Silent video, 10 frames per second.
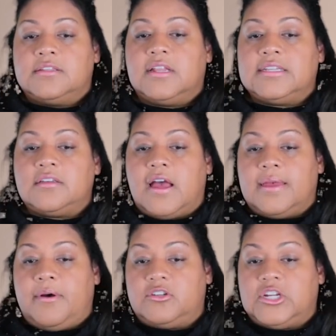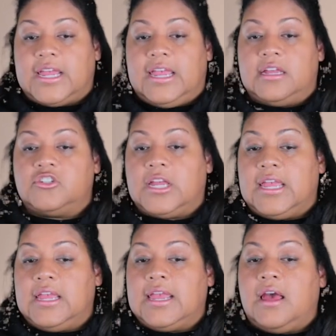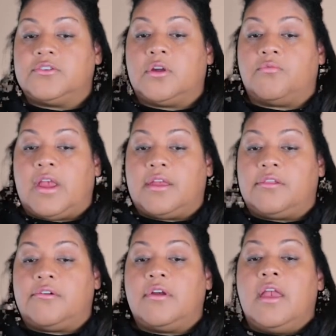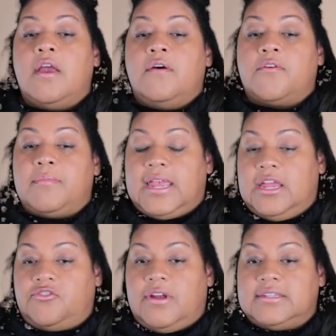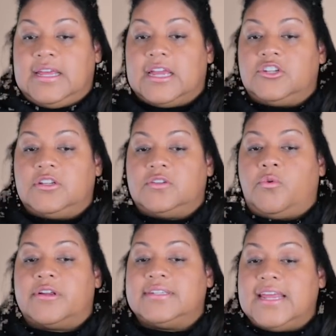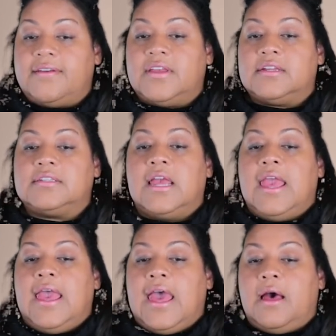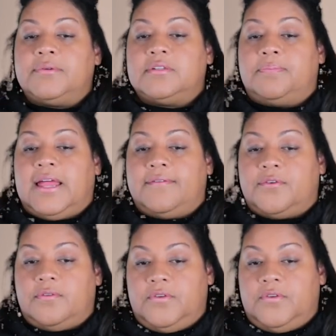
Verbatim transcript: So let's talk about checking. Checking accounts are regular for making transactions, whereas savings helps to plan for the